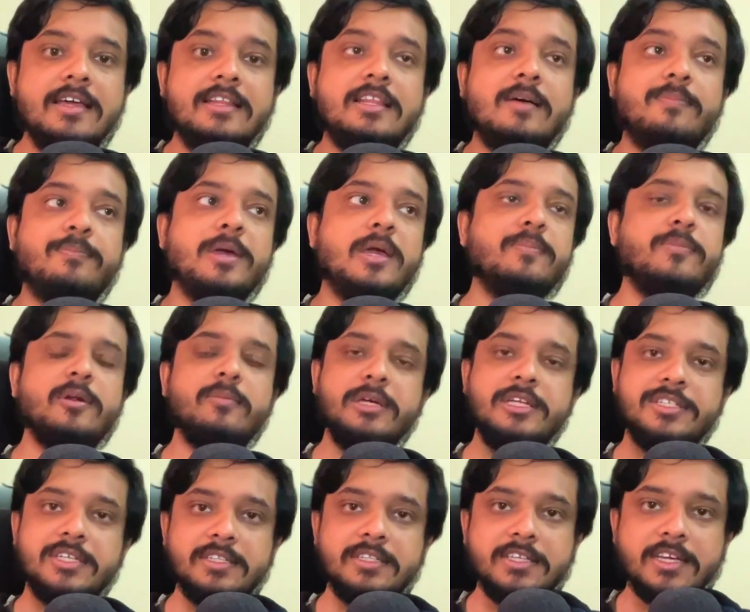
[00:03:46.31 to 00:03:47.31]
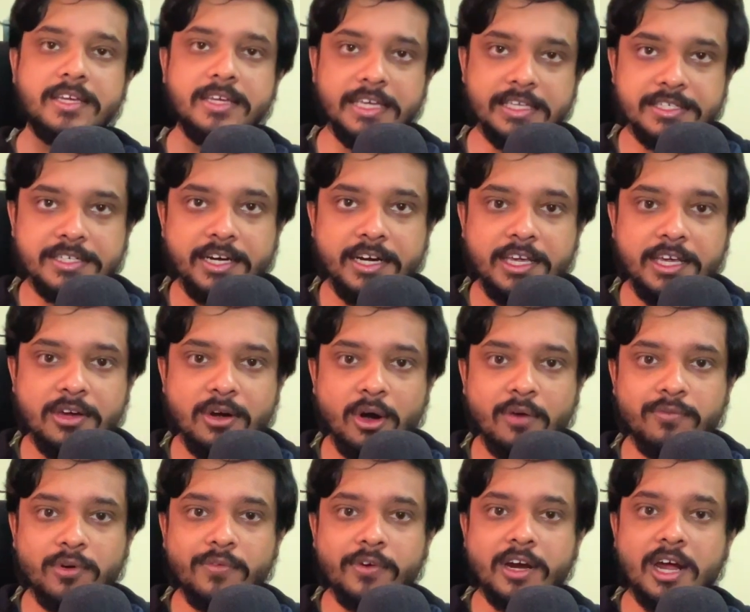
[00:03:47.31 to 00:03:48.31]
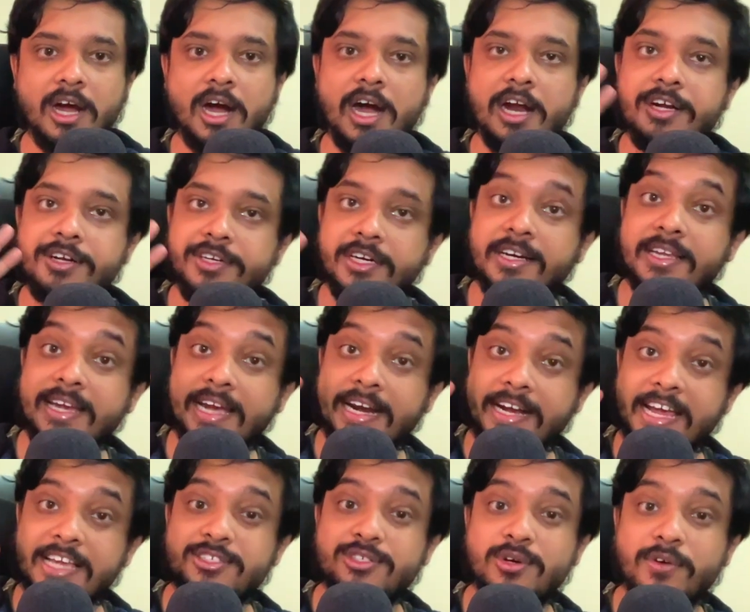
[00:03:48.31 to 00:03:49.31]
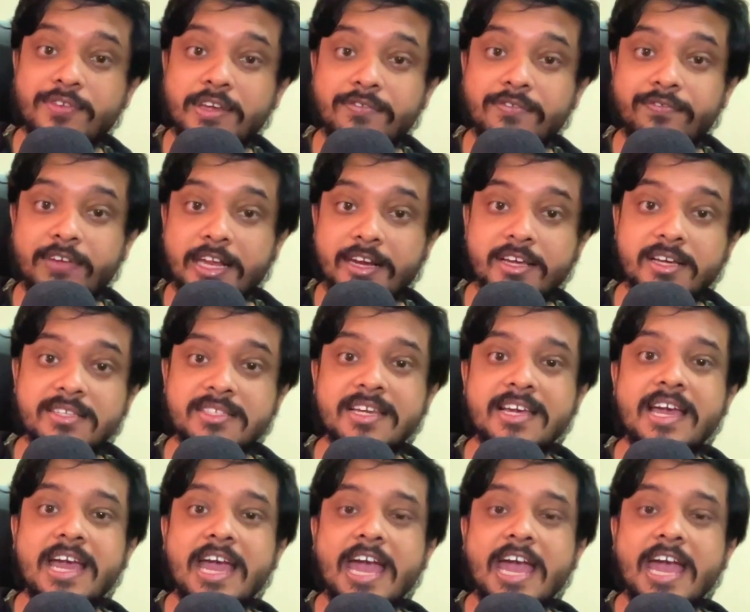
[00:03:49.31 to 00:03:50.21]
The paper mentions a case study of over 100 catastrophic failures,